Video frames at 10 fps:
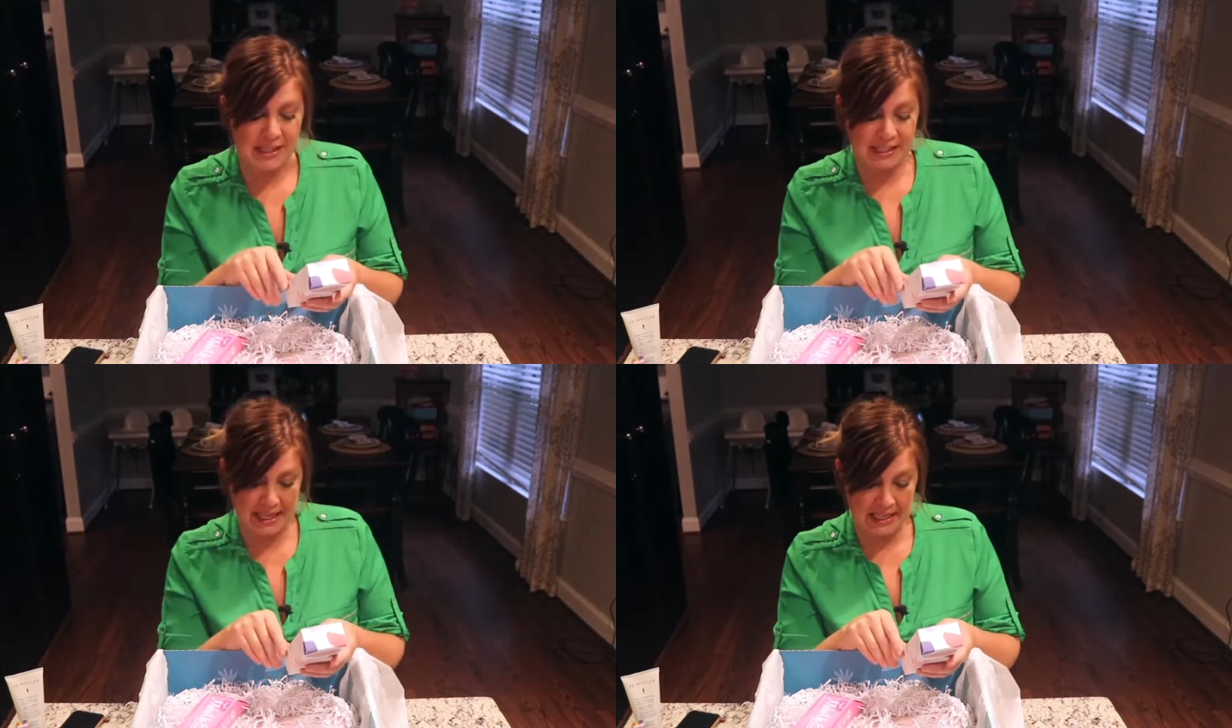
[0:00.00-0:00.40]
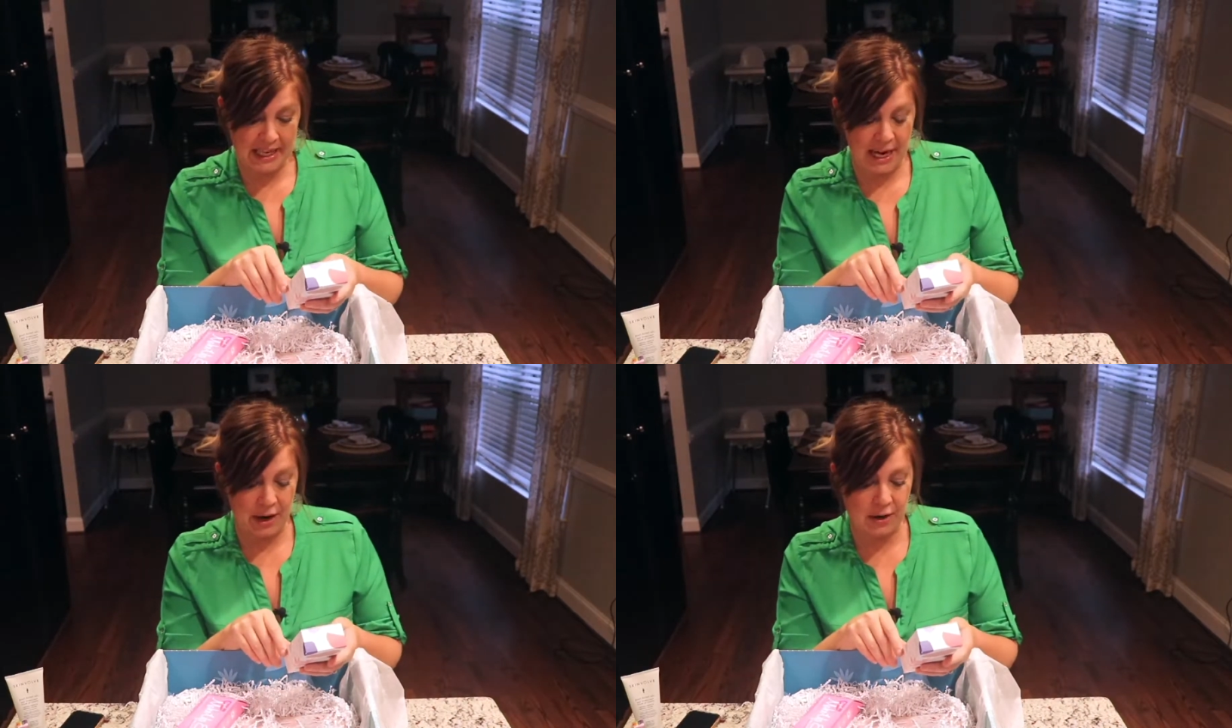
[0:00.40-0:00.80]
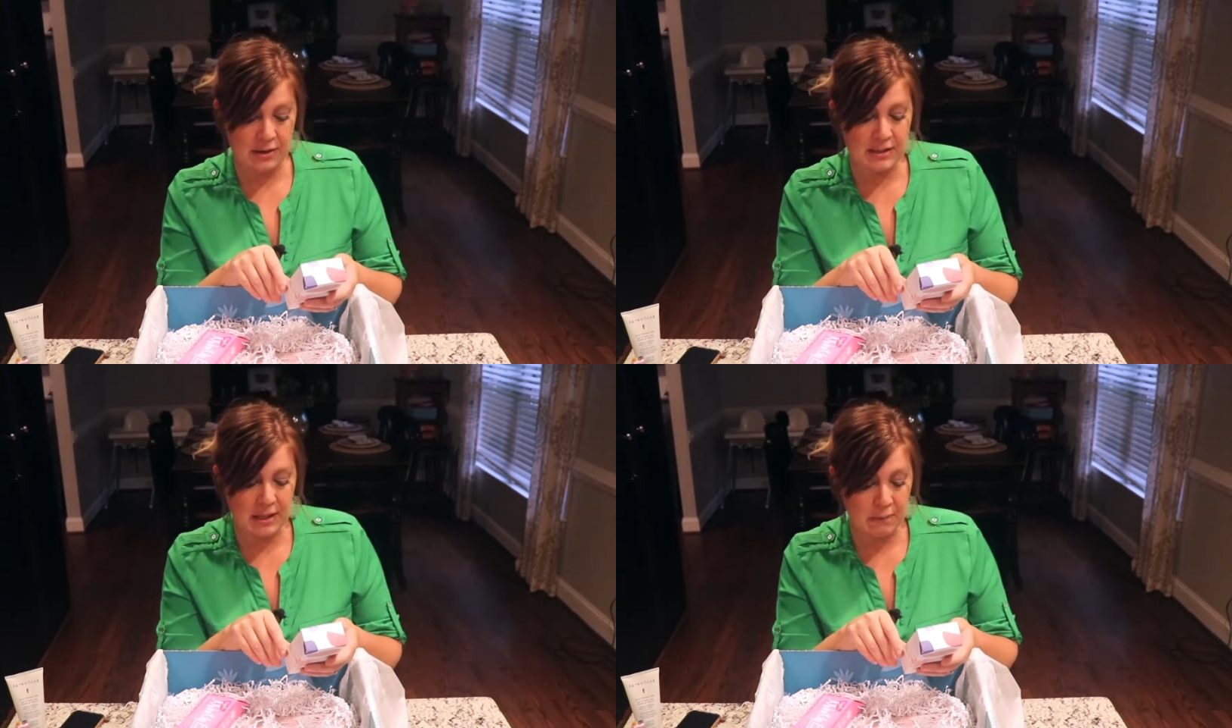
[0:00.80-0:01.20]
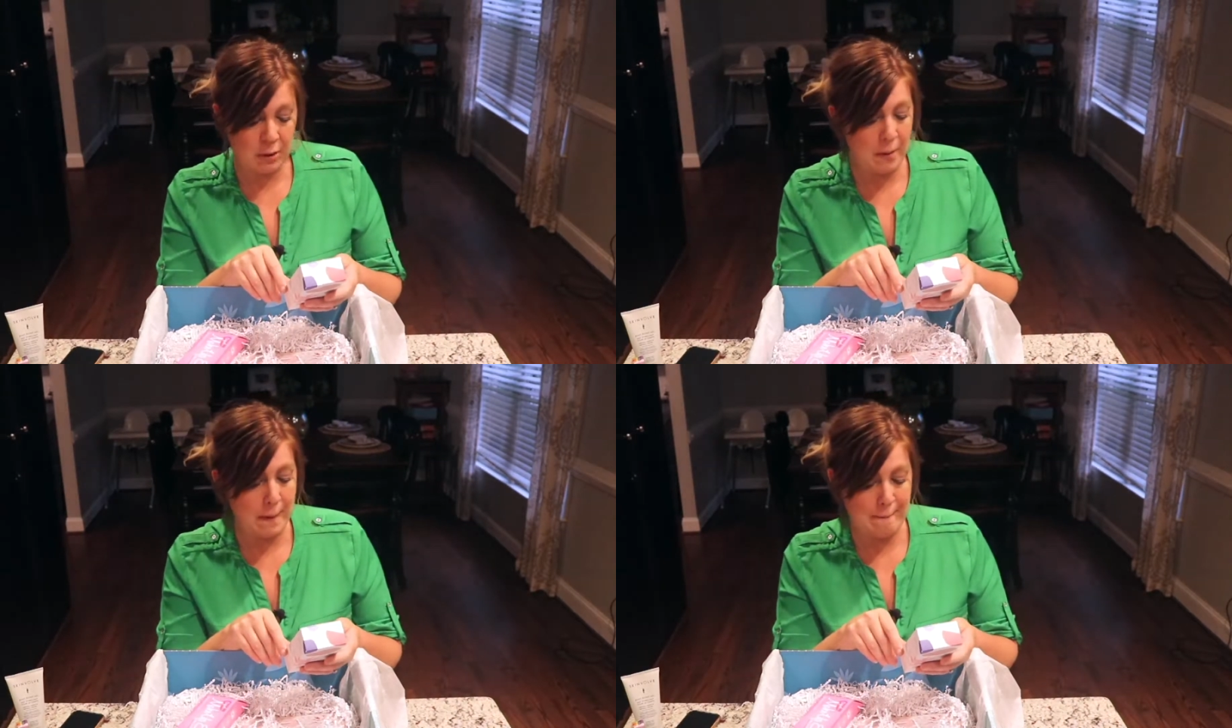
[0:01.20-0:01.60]
Skincare
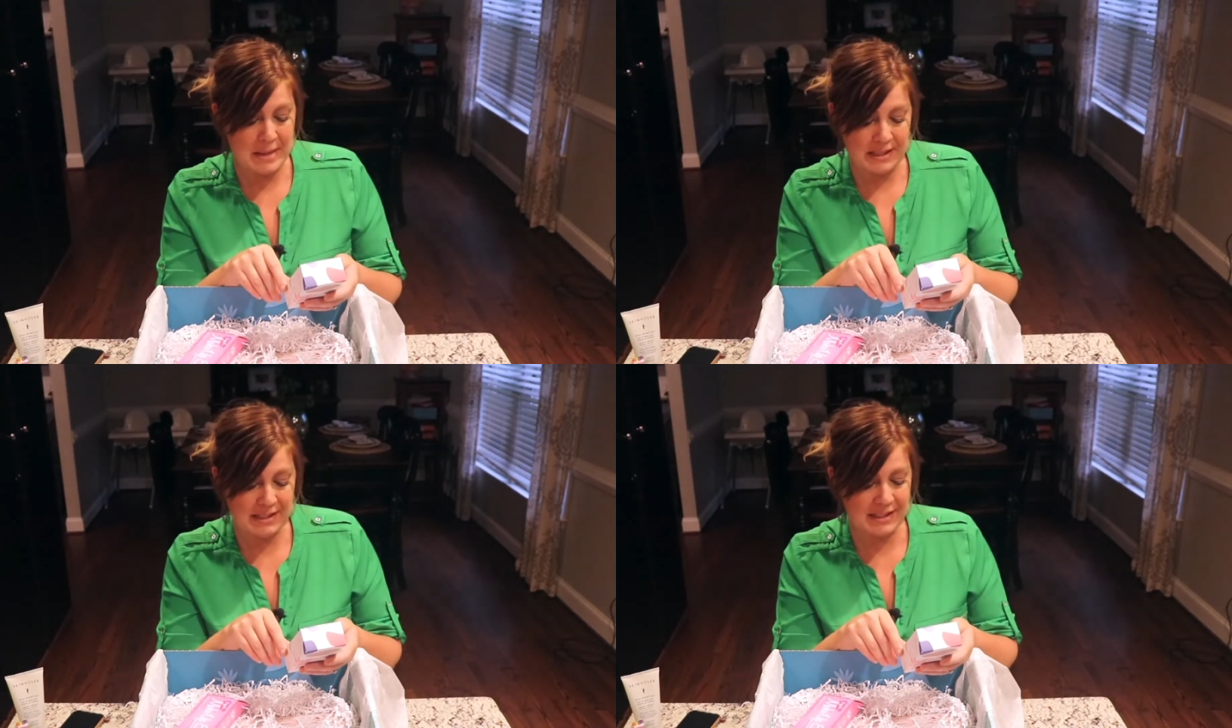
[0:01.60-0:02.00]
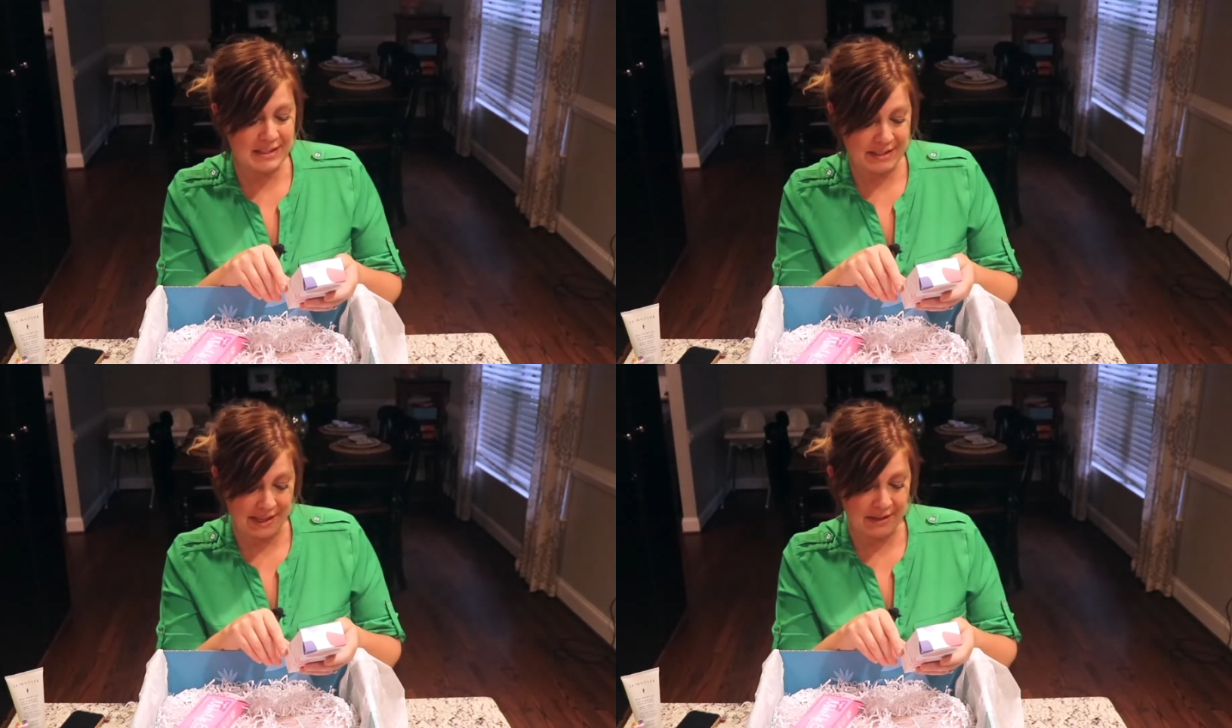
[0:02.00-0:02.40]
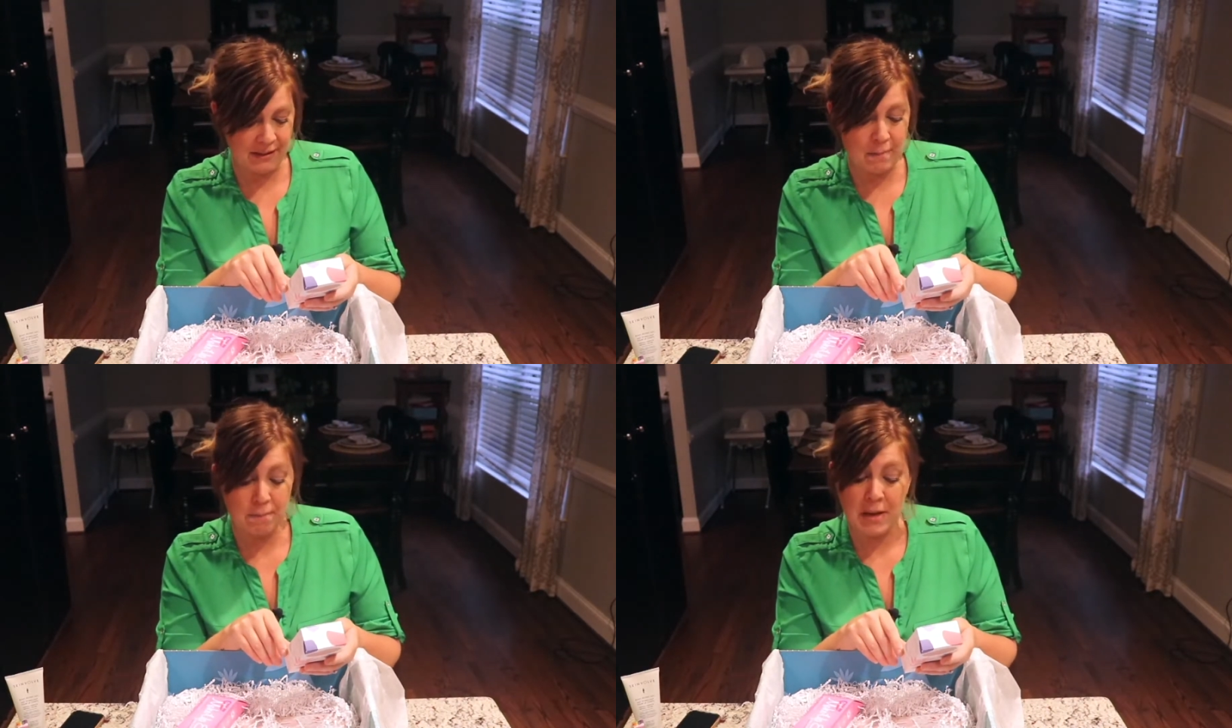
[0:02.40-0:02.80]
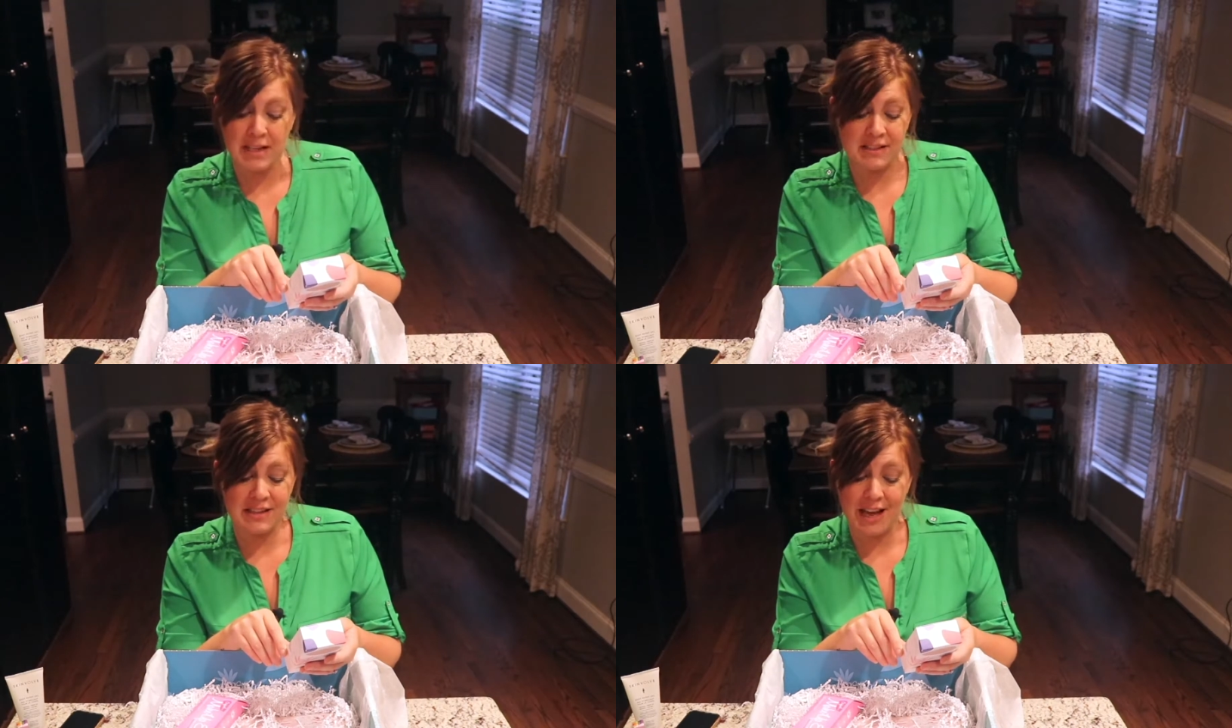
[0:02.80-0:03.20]
Summer Mist Set, the
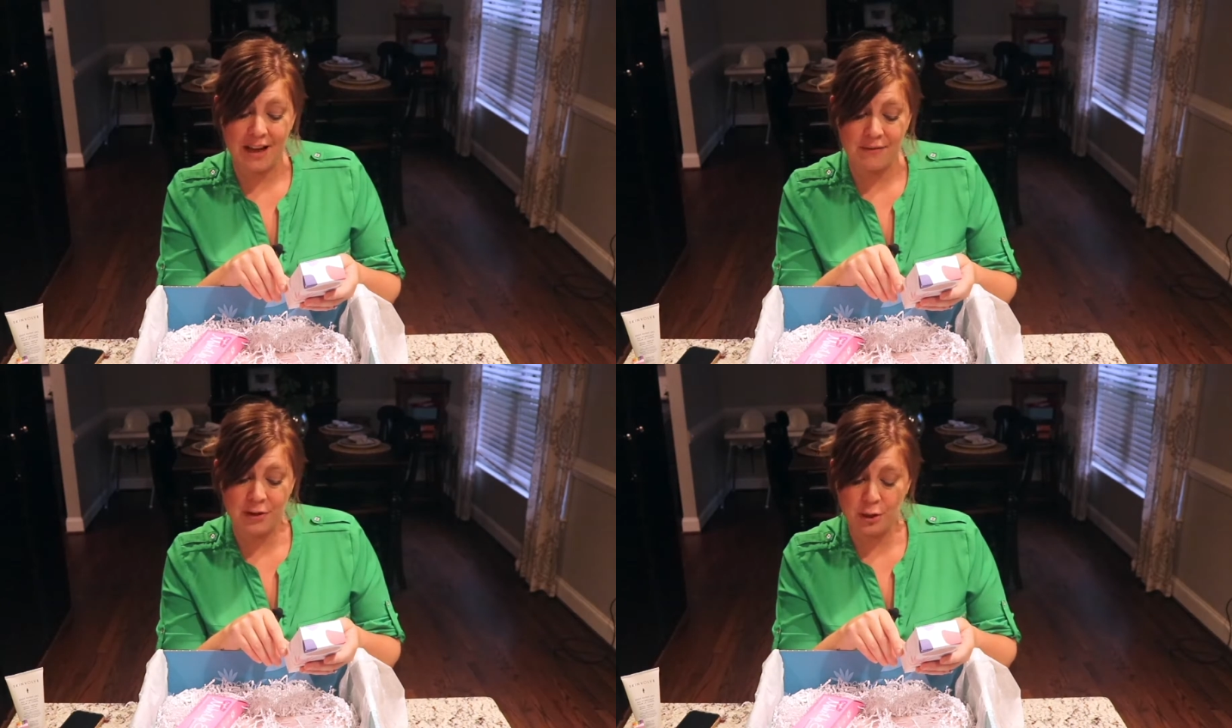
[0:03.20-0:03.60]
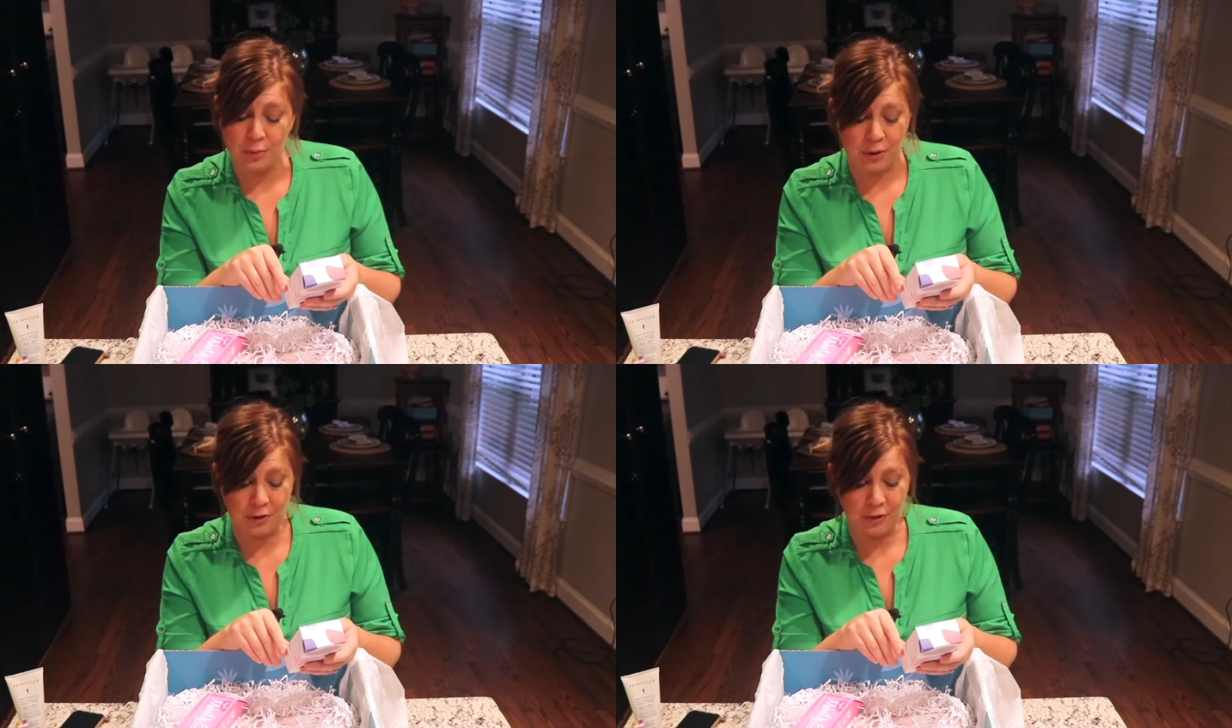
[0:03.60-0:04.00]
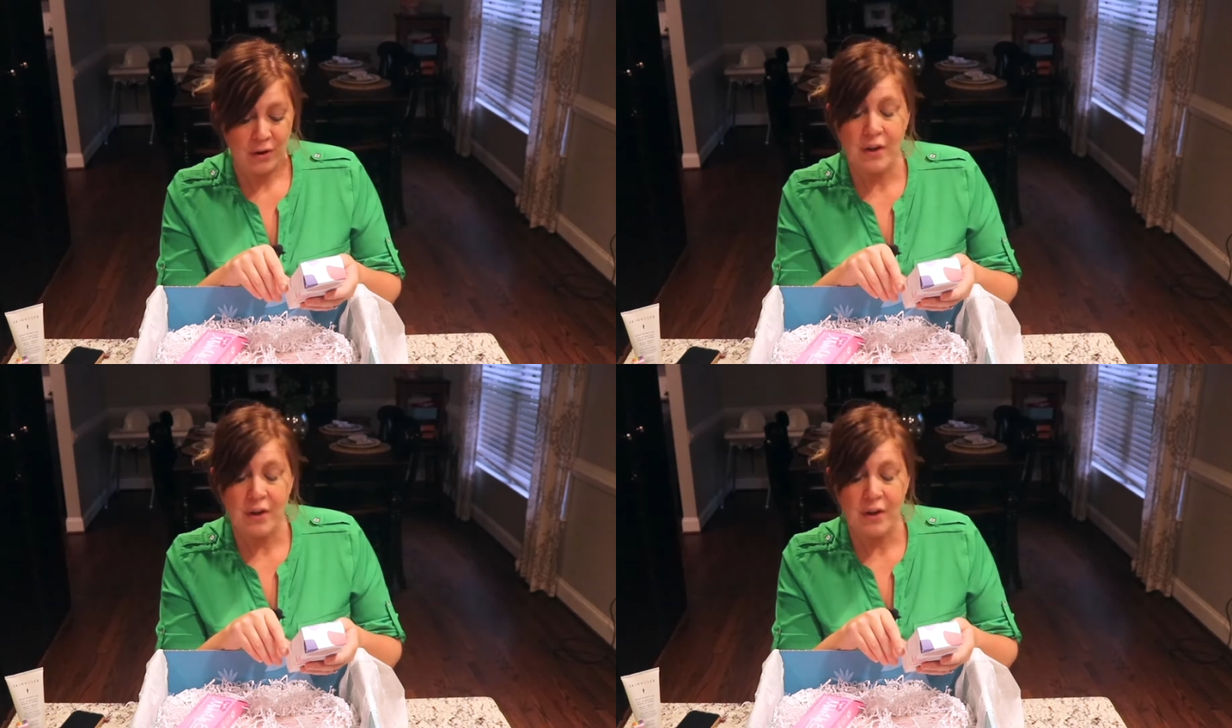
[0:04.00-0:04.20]
must-have duo